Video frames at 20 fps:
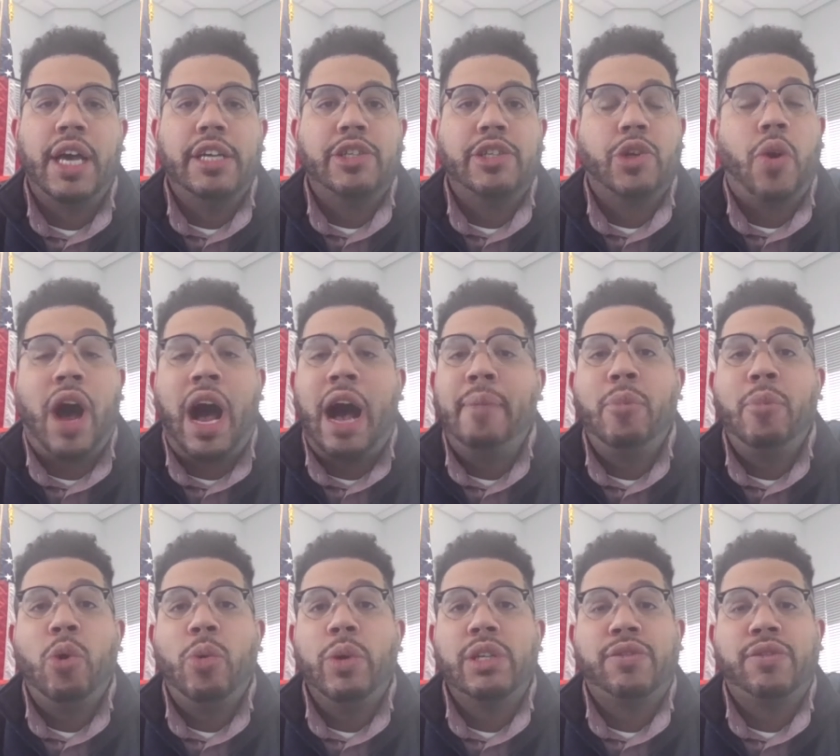So I'm
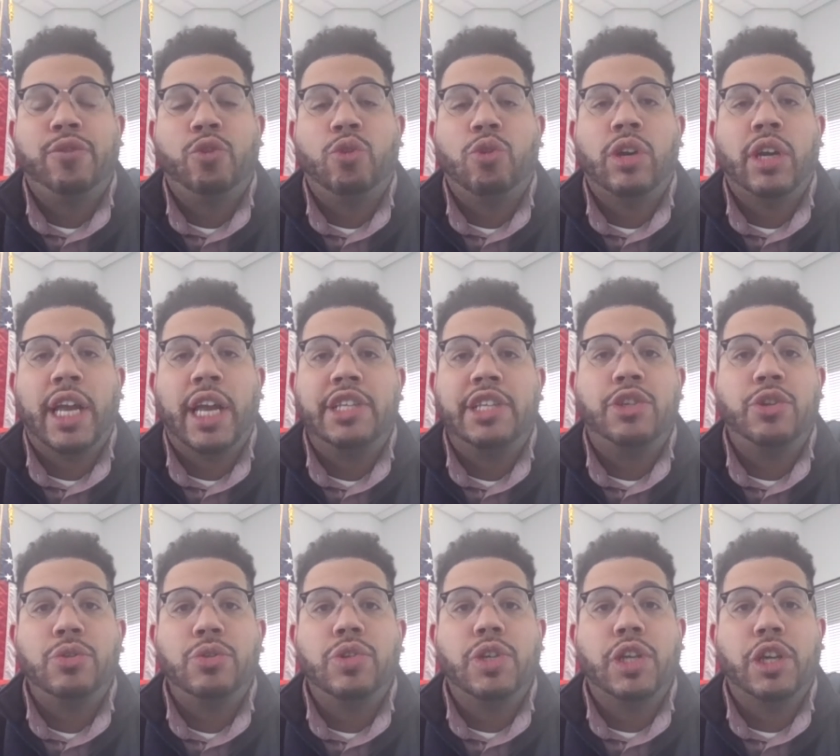always for let's
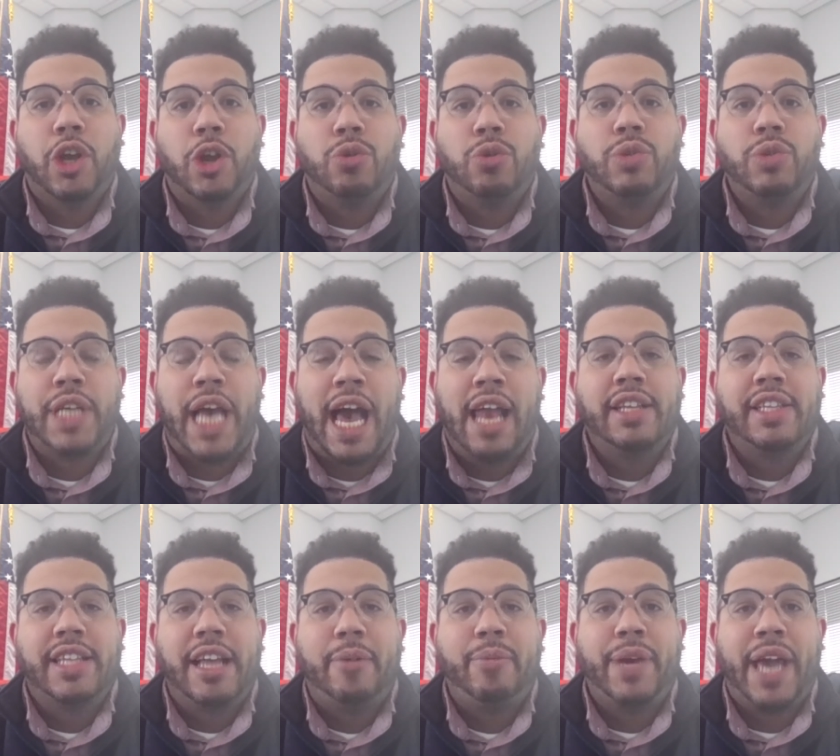use the local
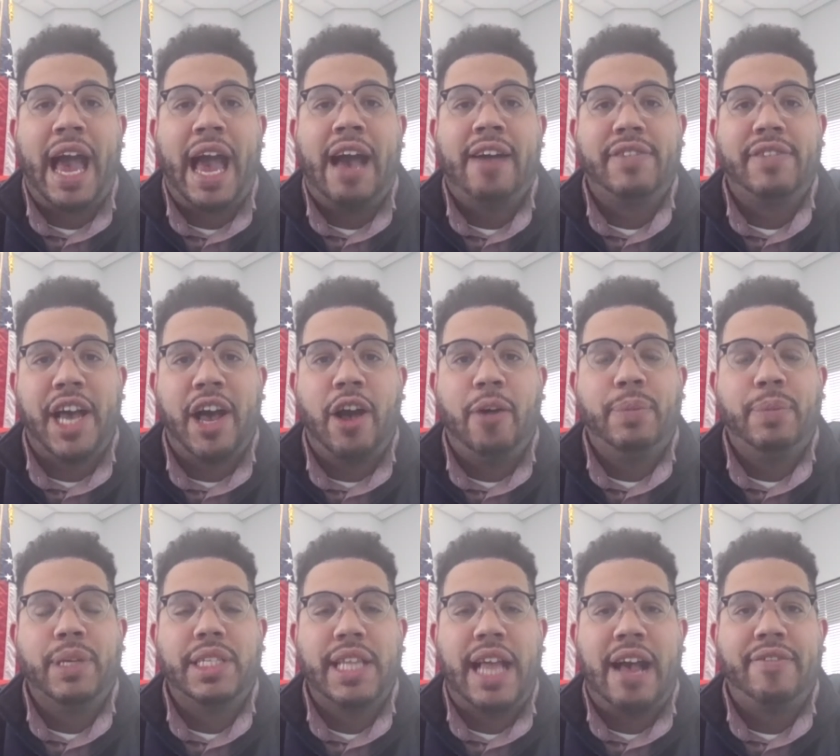talent that we have to
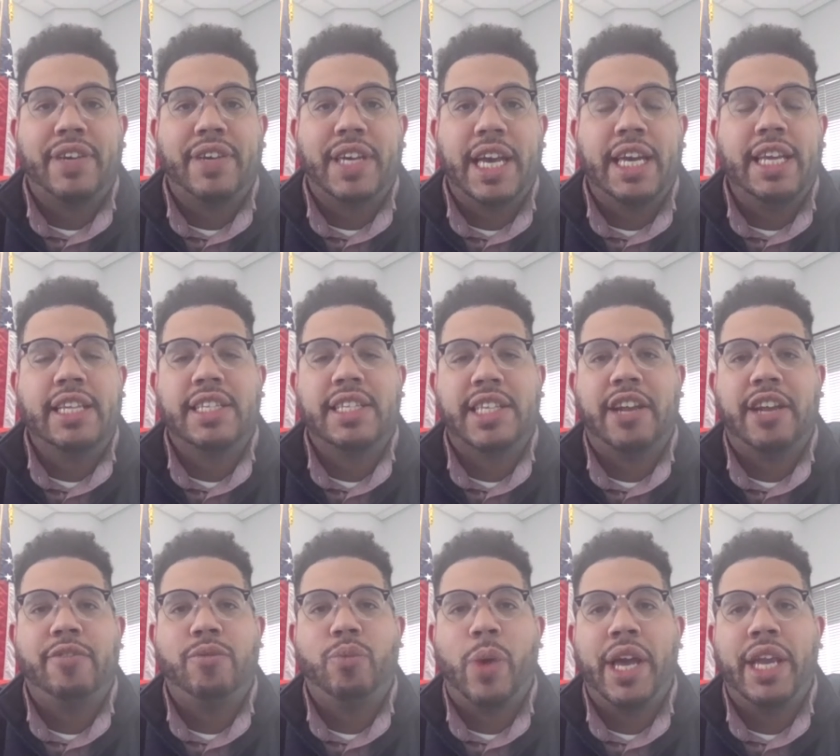help us navigate
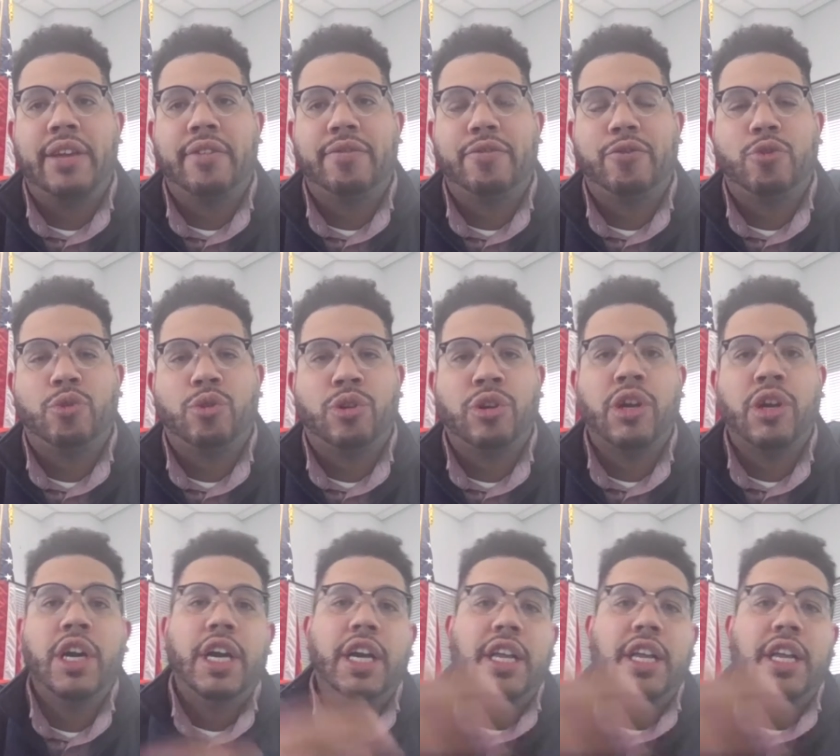instead of waiting for